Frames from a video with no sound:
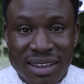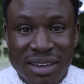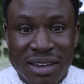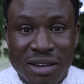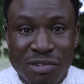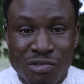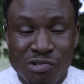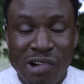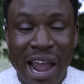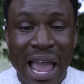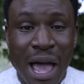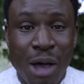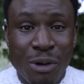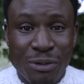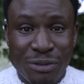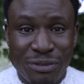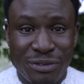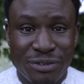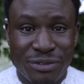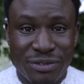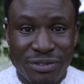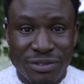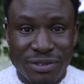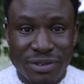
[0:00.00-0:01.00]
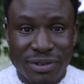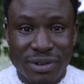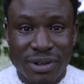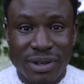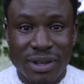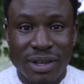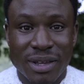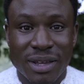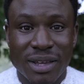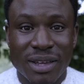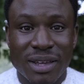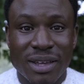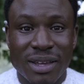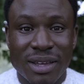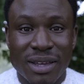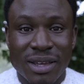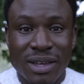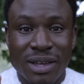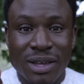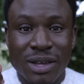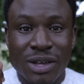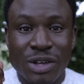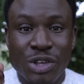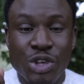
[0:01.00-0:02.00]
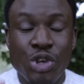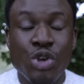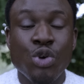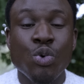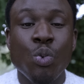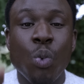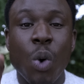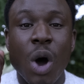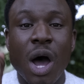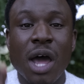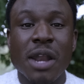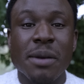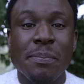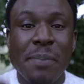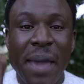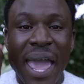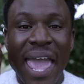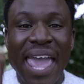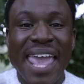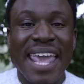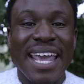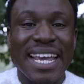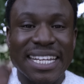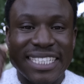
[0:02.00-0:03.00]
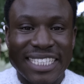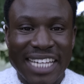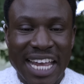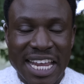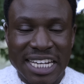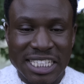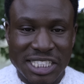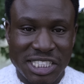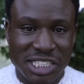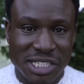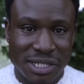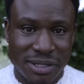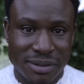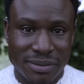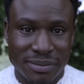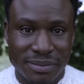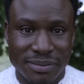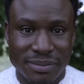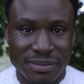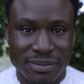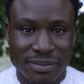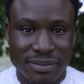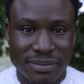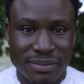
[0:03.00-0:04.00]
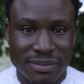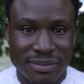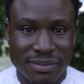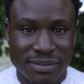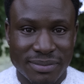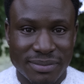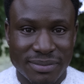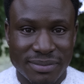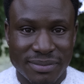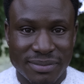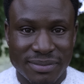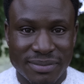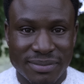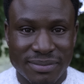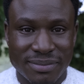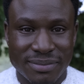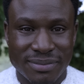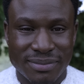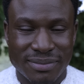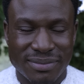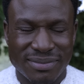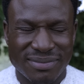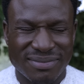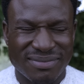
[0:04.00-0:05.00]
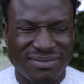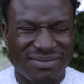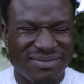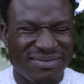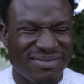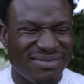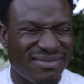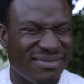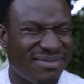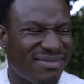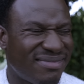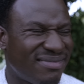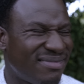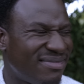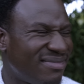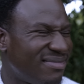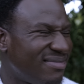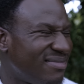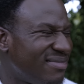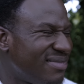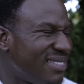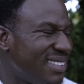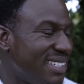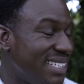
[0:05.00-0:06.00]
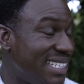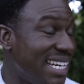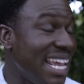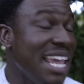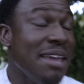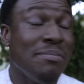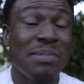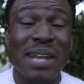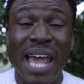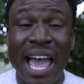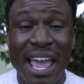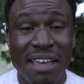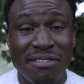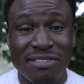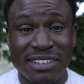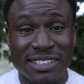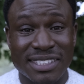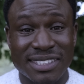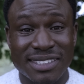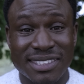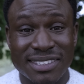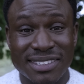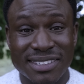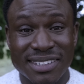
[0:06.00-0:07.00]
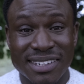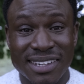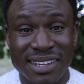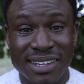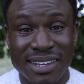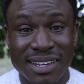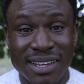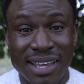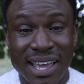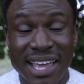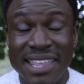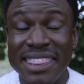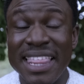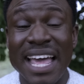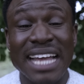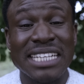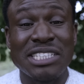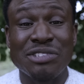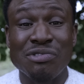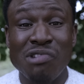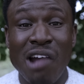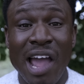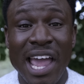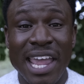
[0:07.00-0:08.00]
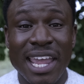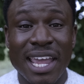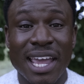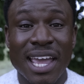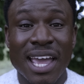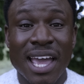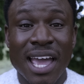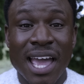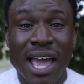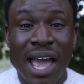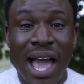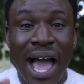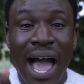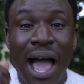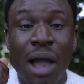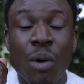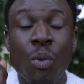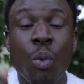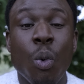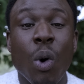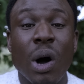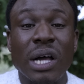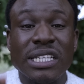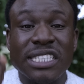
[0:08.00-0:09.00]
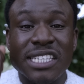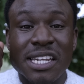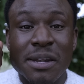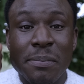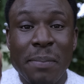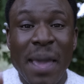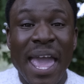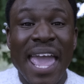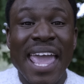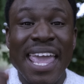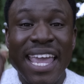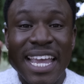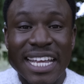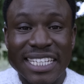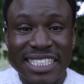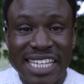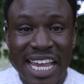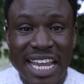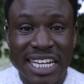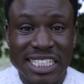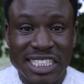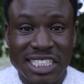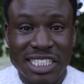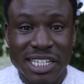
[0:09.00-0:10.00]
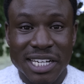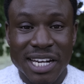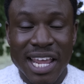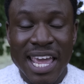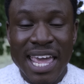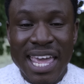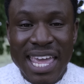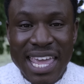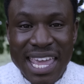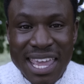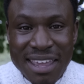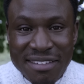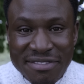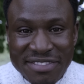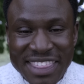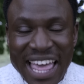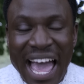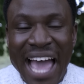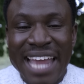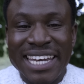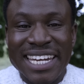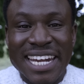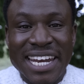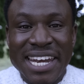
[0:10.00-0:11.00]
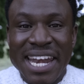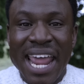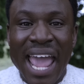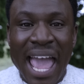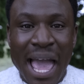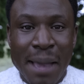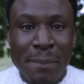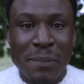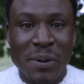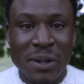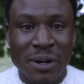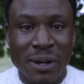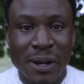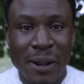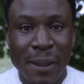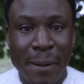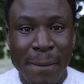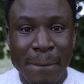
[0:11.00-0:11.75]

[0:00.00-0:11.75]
Ralph, you weren't paying attention. Mm. Deep divers. And that's right. I wasn't paying attention. If that didn't happen,